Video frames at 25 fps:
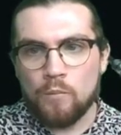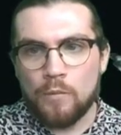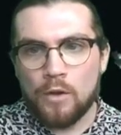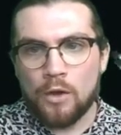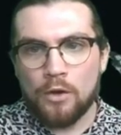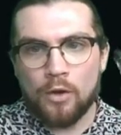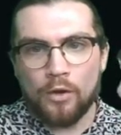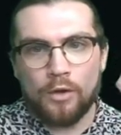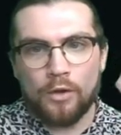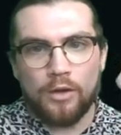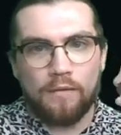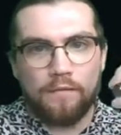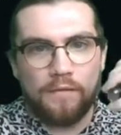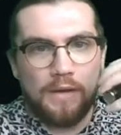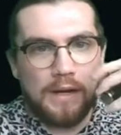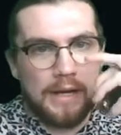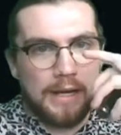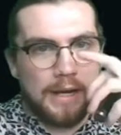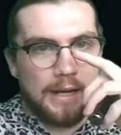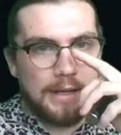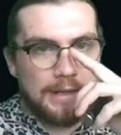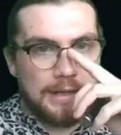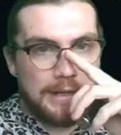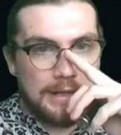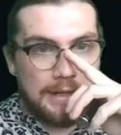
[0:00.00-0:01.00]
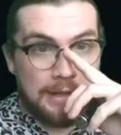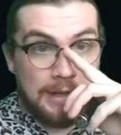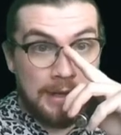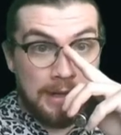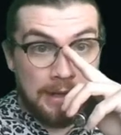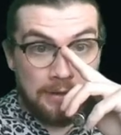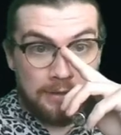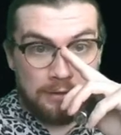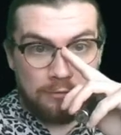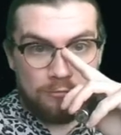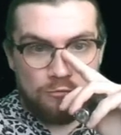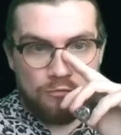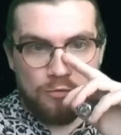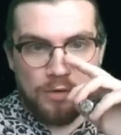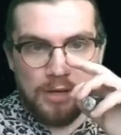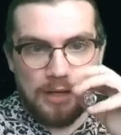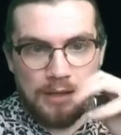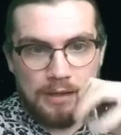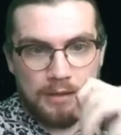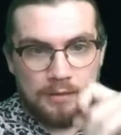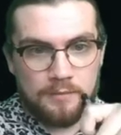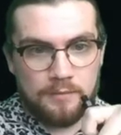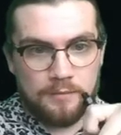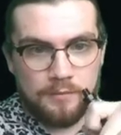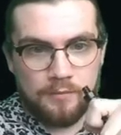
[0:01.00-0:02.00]
did I feel like I needed anything
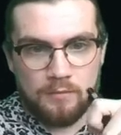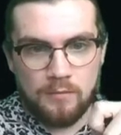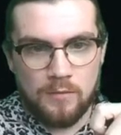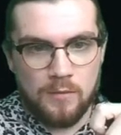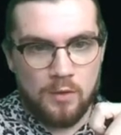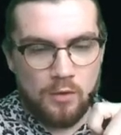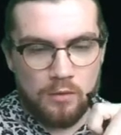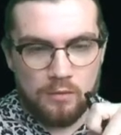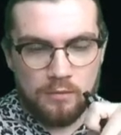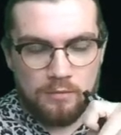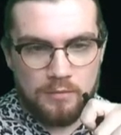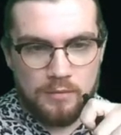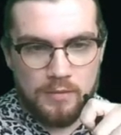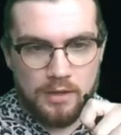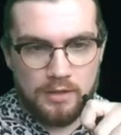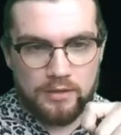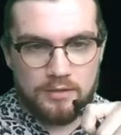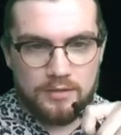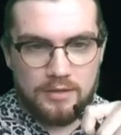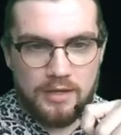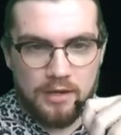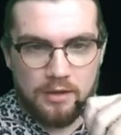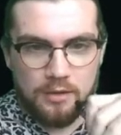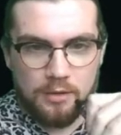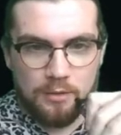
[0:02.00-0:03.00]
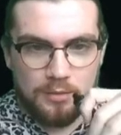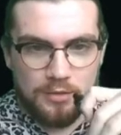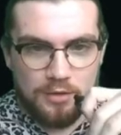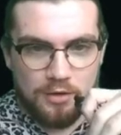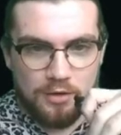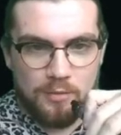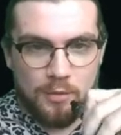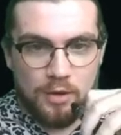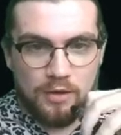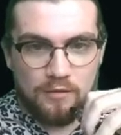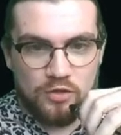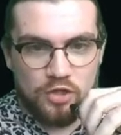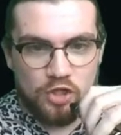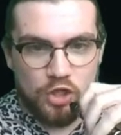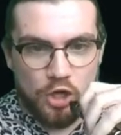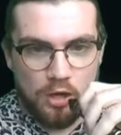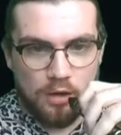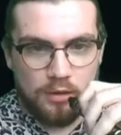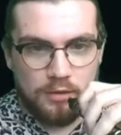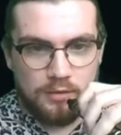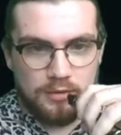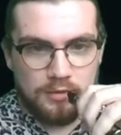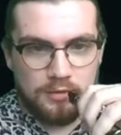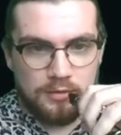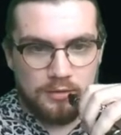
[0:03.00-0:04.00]
really? No, I just had an absurd amount of
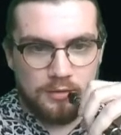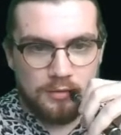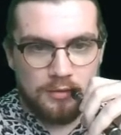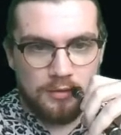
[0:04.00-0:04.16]
shocks.